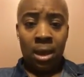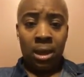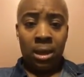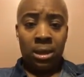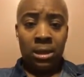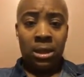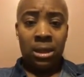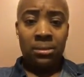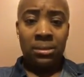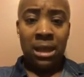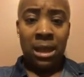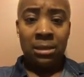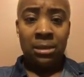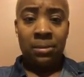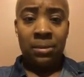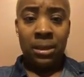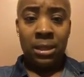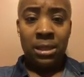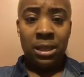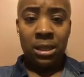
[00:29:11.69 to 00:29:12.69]
Sometimes
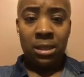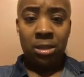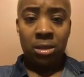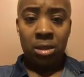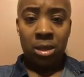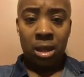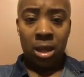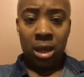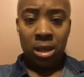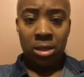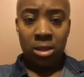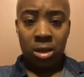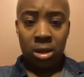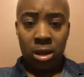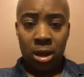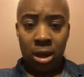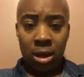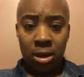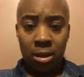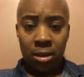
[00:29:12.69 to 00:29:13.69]
be the sex. Yeah, I saw
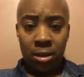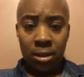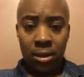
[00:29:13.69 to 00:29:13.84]
that.